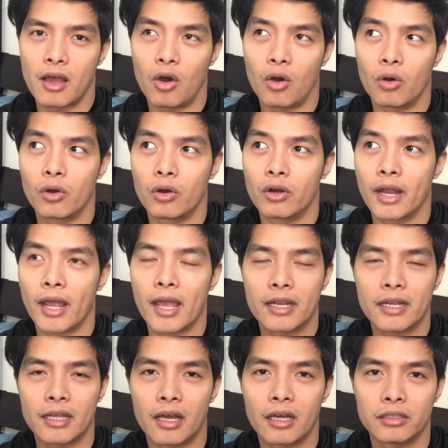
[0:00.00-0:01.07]
or
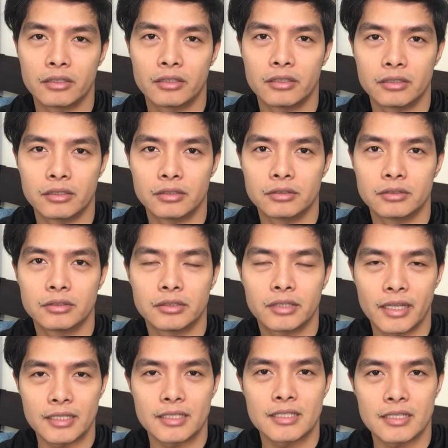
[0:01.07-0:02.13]
any other
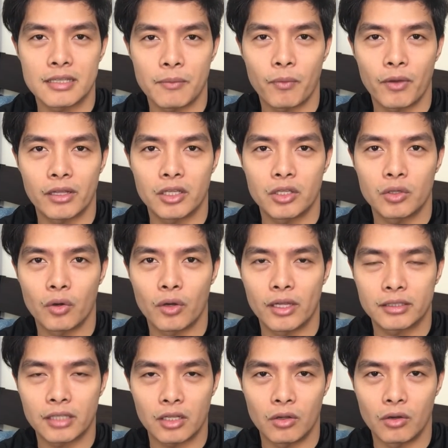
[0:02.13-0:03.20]
things na pwede nyong
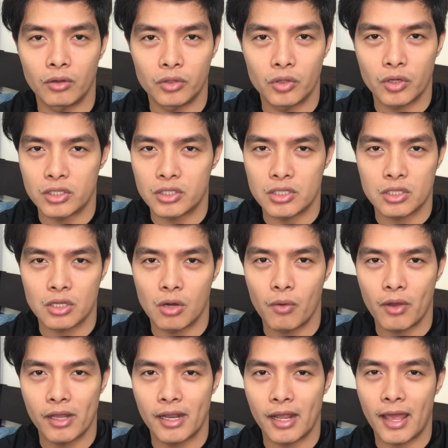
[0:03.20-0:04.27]
itanong, you can just go
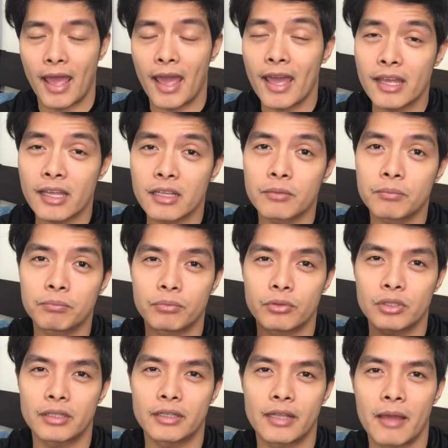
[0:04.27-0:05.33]
ahead and
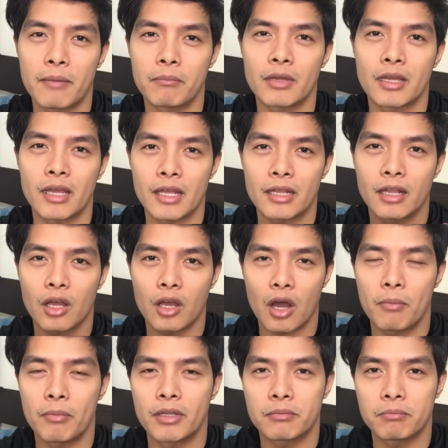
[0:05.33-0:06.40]
put them in the
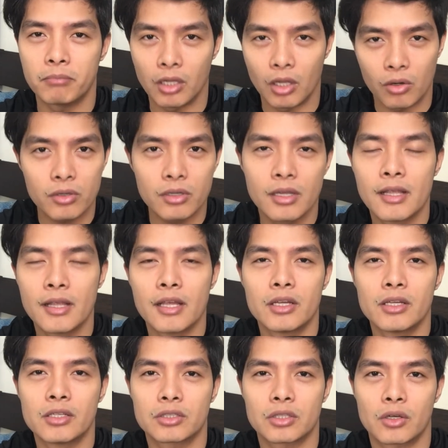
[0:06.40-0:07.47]
comment below
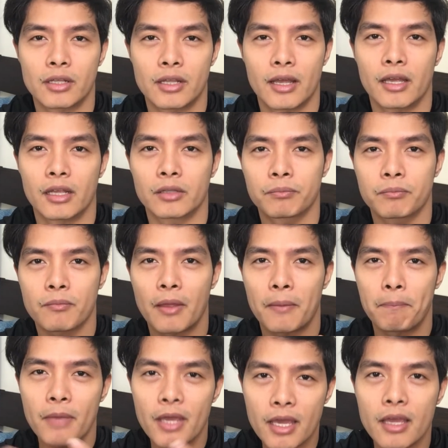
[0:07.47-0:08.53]
so that
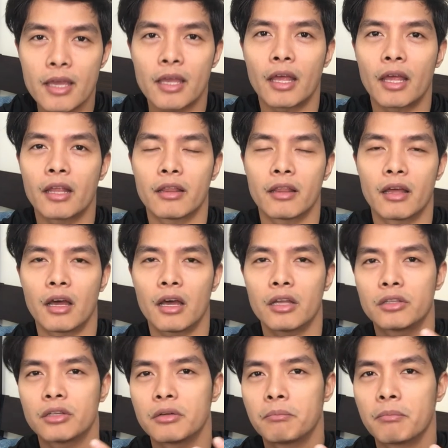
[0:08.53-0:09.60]
me and the
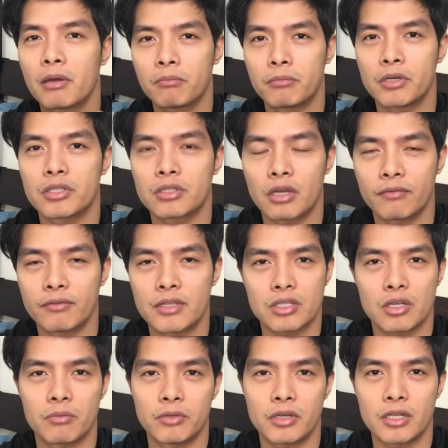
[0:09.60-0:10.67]
other members of this
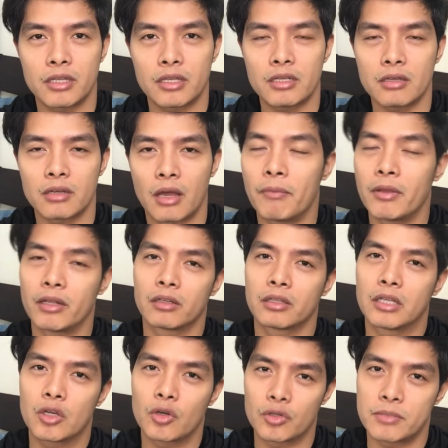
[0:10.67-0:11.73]
community, I mean
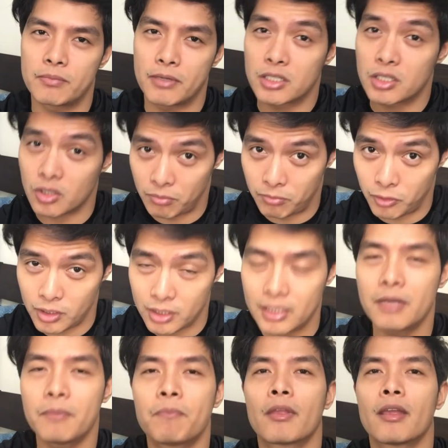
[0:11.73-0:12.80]
Kiko Speaks
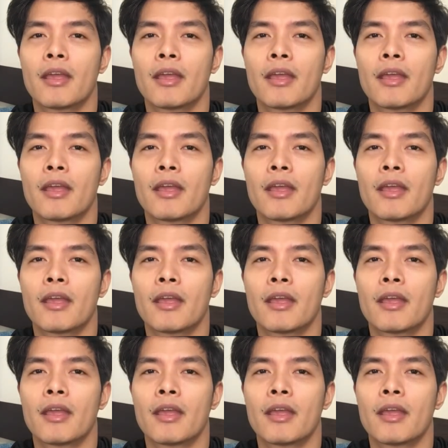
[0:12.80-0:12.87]
community,